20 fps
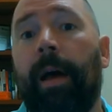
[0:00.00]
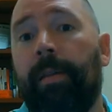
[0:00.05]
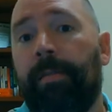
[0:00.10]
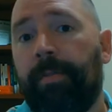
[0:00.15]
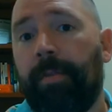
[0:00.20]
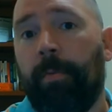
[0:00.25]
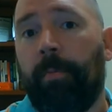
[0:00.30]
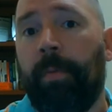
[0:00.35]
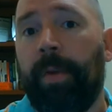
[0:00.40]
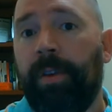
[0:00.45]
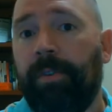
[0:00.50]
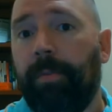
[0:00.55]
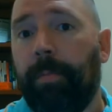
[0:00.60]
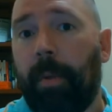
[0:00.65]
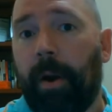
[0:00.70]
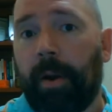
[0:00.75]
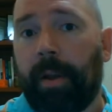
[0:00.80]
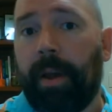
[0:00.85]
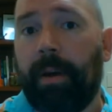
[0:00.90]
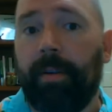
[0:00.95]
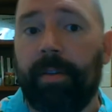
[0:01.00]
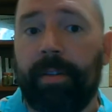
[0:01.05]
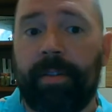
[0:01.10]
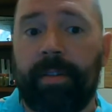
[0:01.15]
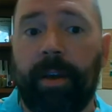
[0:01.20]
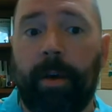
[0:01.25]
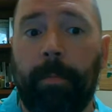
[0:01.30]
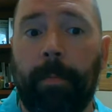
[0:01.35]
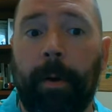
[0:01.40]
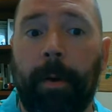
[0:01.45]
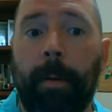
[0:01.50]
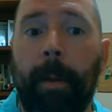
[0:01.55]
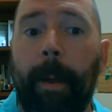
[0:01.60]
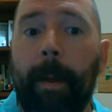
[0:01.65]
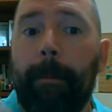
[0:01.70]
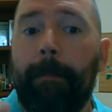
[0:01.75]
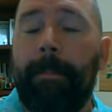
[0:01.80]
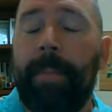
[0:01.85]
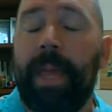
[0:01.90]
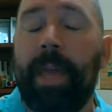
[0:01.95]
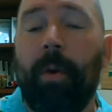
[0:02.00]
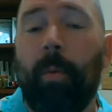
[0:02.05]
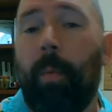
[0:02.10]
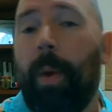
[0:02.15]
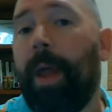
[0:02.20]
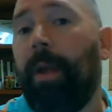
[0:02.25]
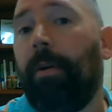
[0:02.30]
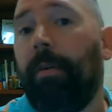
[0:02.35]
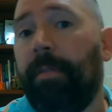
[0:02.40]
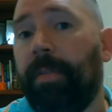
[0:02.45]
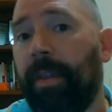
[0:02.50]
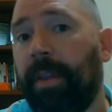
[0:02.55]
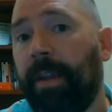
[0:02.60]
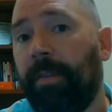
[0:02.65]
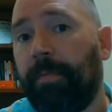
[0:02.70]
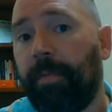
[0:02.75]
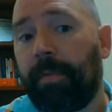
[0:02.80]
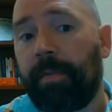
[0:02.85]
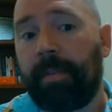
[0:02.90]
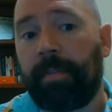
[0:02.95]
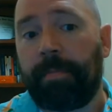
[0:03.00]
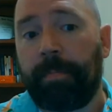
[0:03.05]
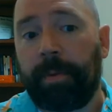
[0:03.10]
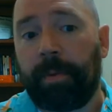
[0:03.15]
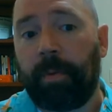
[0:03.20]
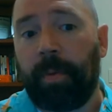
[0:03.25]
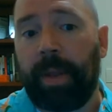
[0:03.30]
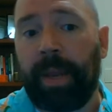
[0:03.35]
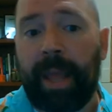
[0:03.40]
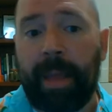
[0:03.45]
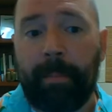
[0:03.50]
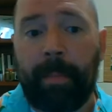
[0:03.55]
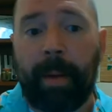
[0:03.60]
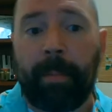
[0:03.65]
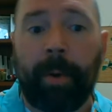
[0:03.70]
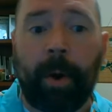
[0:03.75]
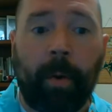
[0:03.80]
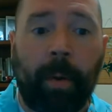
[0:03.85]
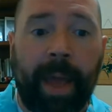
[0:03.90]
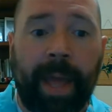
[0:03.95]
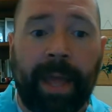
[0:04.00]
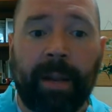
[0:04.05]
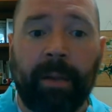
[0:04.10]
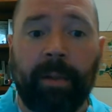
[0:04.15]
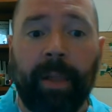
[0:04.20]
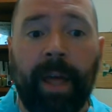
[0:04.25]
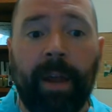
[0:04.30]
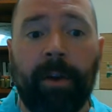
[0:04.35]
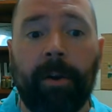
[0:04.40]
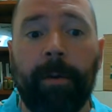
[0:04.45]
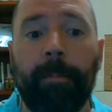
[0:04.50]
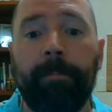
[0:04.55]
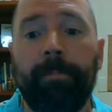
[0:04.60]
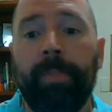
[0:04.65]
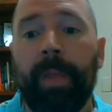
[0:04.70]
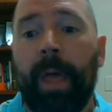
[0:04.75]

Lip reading: So read your Markel and Selber. Be aware of the differences between a memo and a letter.